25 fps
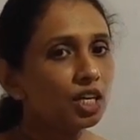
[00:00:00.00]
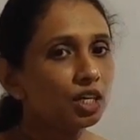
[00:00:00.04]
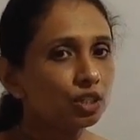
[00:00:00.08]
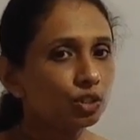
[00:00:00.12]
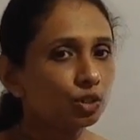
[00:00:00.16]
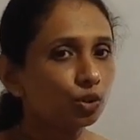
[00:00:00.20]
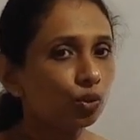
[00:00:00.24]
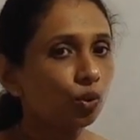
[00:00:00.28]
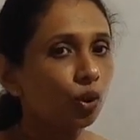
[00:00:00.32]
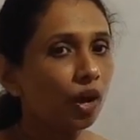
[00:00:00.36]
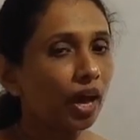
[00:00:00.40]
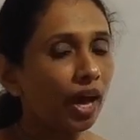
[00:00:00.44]

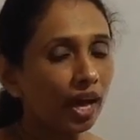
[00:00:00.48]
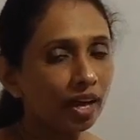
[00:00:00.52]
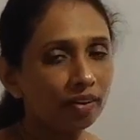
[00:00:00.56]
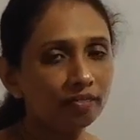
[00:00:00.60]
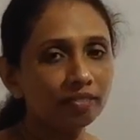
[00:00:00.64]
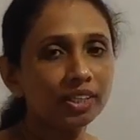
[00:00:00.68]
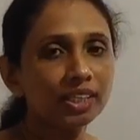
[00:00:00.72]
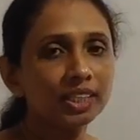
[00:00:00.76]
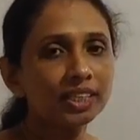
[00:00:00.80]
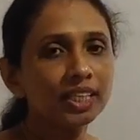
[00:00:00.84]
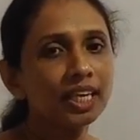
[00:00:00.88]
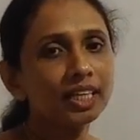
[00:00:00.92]
So
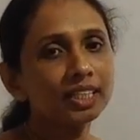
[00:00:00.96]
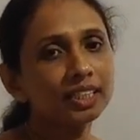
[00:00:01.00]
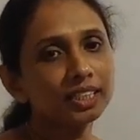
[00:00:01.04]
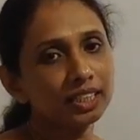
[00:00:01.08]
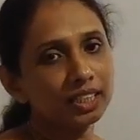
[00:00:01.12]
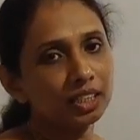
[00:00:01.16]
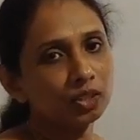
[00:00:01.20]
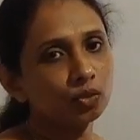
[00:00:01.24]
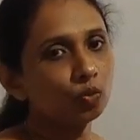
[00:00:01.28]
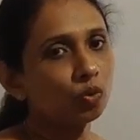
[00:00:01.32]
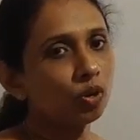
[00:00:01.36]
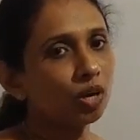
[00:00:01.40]
having that
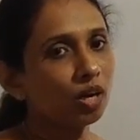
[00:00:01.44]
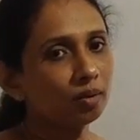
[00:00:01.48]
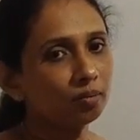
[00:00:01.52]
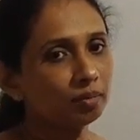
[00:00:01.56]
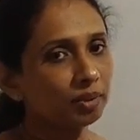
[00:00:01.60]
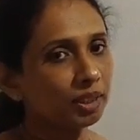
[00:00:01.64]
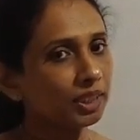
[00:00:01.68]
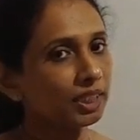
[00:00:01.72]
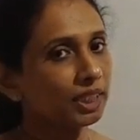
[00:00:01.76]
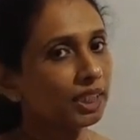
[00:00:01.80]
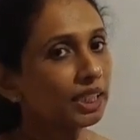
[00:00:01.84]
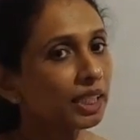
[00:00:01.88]

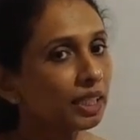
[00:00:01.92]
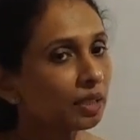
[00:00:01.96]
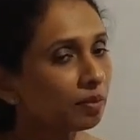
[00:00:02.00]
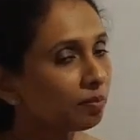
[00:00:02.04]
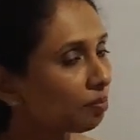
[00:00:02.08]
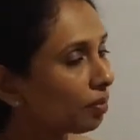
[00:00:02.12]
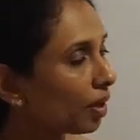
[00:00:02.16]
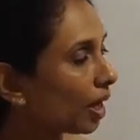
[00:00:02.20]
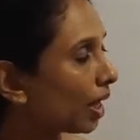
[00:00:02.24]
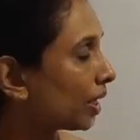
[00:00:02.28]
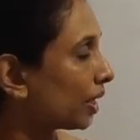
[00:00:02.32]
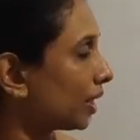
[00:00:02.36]
requirement
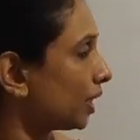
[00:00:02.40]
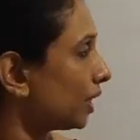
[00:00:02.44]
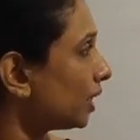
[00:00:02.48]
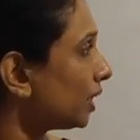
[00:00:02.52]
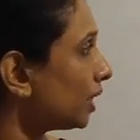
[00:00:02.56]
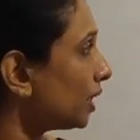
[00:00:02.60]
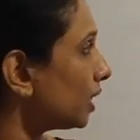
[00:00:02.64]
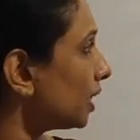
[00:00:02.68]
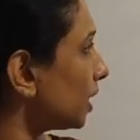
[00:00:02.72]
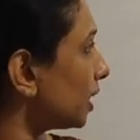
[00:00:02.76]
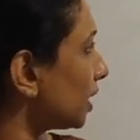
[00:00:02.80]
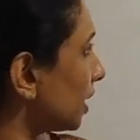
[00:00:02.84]
in
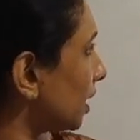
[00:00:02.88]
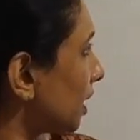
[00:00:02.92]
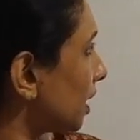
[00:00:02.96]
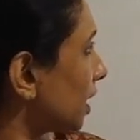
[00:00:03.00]
mind,